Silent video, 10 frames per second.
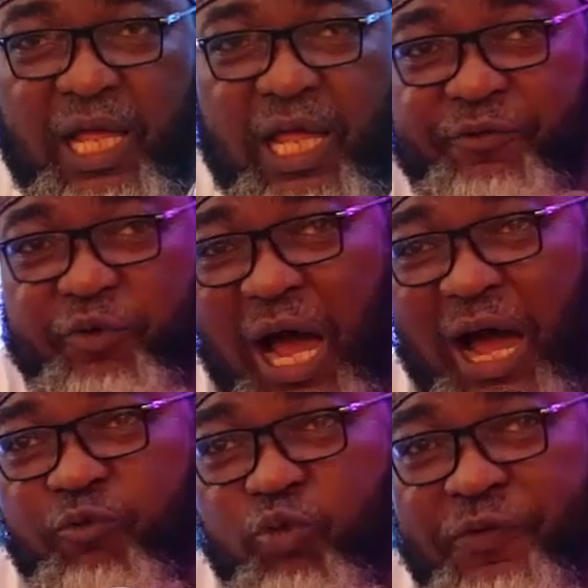If you
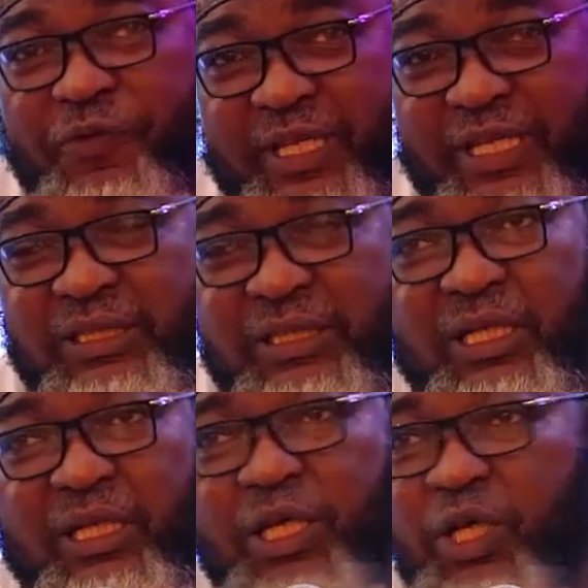have one
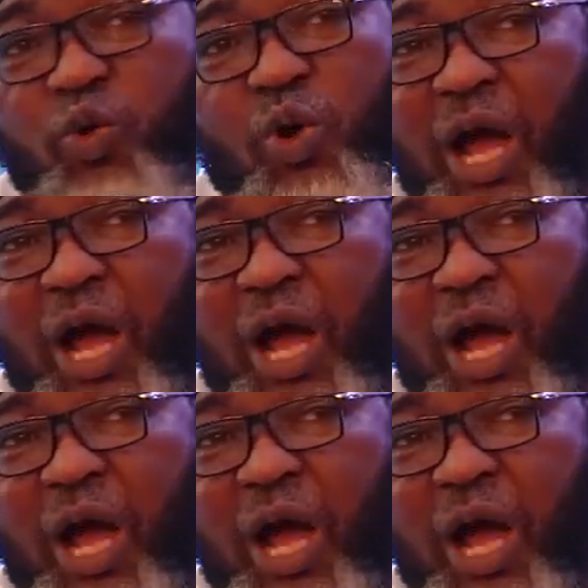thing, you don't